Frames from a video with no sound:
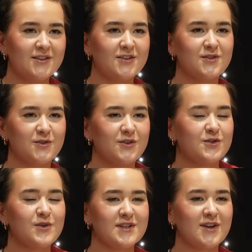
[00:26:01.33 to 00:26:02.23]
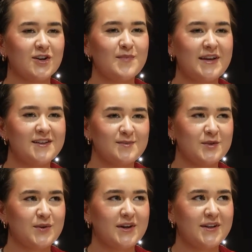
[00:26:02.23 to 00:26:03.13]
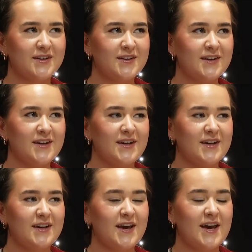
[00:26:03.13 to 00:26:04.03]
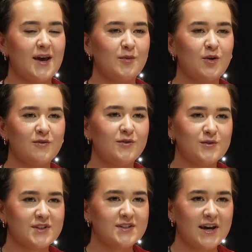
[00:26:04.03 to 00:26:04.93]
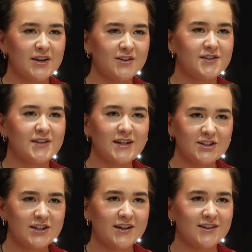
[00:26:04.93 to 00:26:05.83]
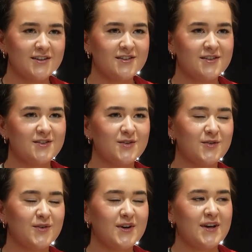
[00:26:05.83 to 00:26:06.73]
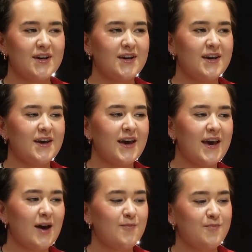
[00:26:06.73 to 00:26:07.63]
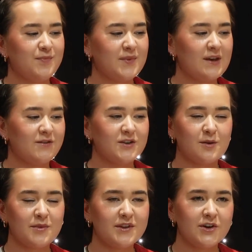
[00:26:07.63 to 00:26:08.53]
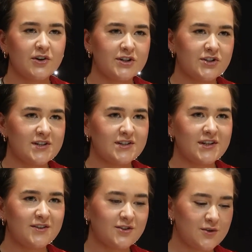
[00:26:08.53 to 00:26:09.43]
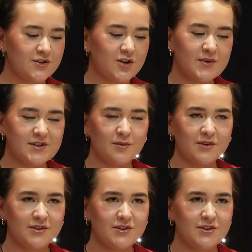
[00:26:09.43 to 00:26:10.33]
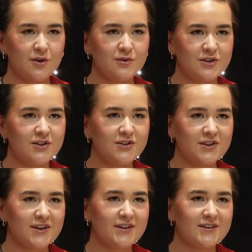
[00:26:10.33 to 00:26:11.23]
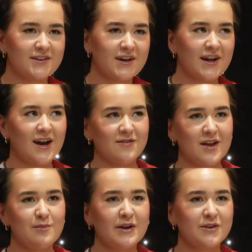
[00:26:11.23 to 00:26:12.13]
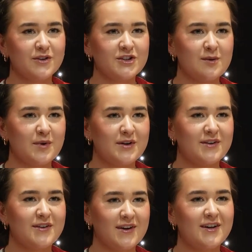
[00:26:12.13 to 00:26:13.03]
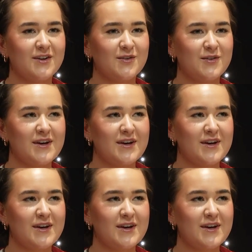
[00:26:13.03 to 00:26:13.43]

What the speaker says: there's always a lot of meetings between all of those designers and engineers. So if there's something you're interested in, there's always going to be someone to go to kind of have that mentorship. I know